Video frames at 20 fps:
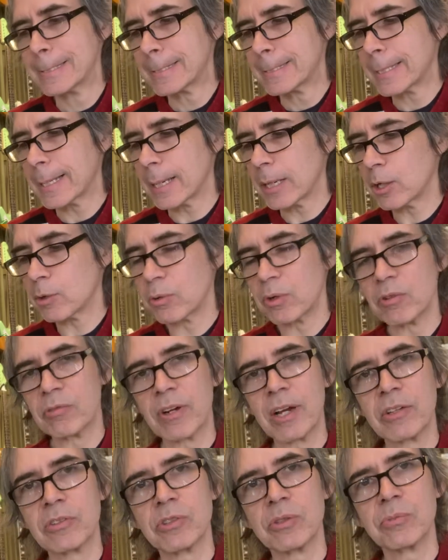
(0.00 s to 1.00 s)
I don't want to
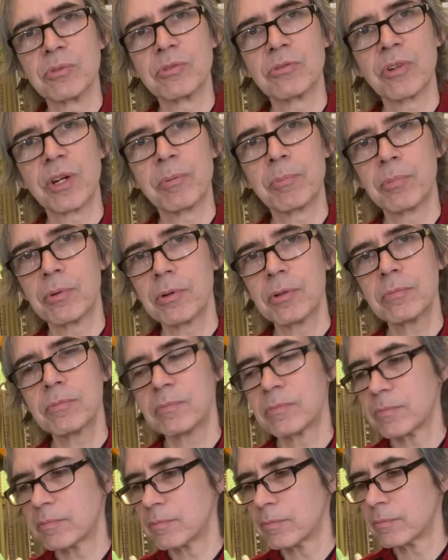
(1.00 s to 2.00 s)
route someone's fretboard
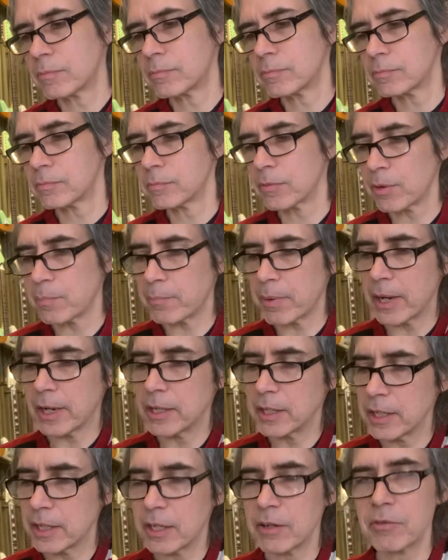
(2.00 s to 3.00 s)
with
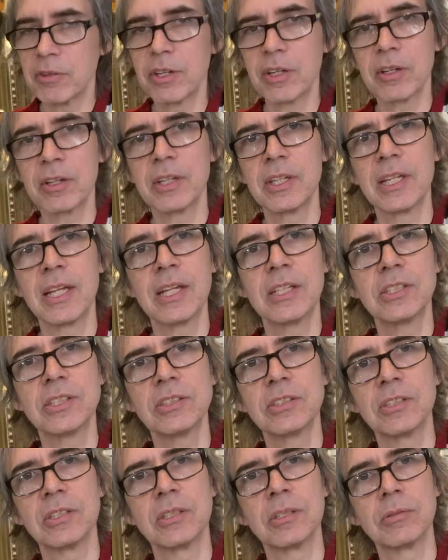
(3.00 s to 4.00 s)
binding and everything on the
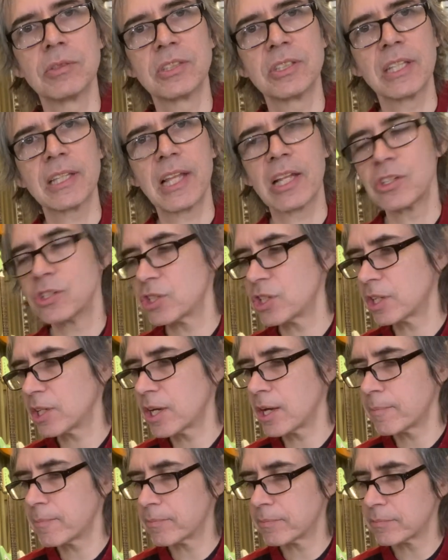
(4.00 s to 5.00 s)
edges and set that jig
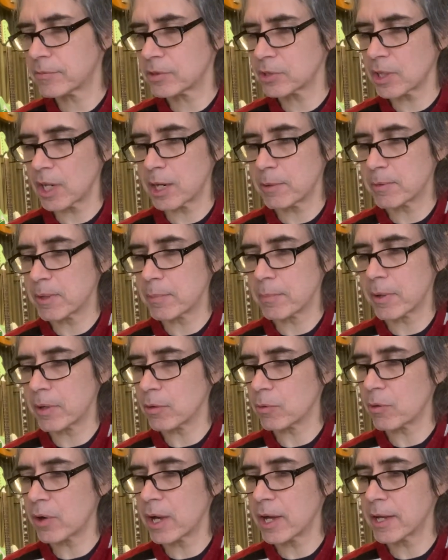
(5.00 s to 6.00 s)
up. It's got to be a
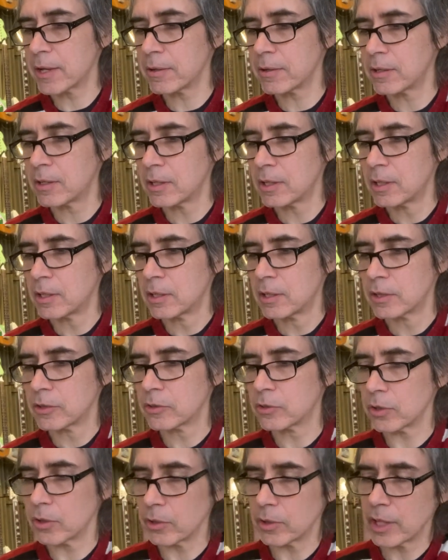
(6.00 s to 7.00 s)
better way.
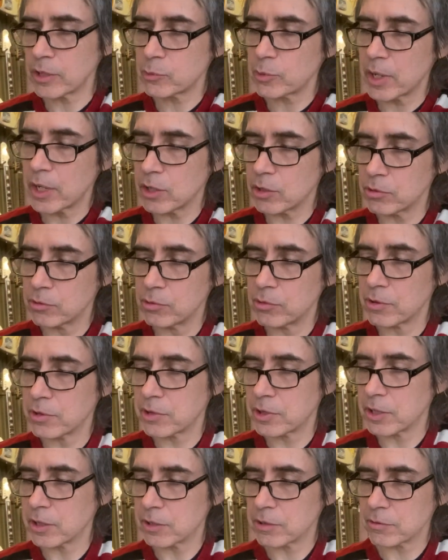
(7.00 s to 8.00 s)
So that's why I glue the
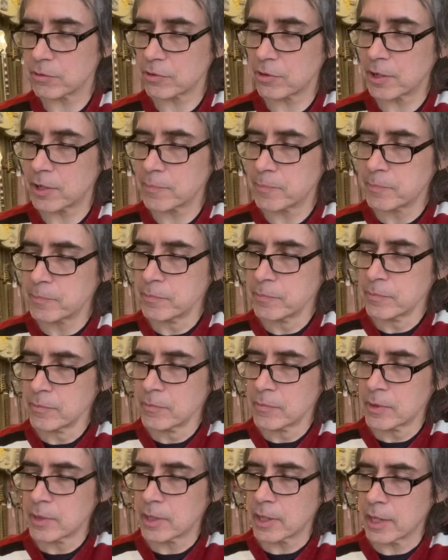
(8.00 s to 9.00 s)
thing on the front.
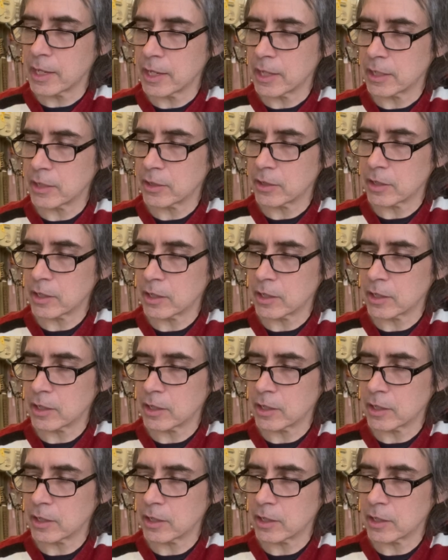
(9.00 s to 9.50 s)
And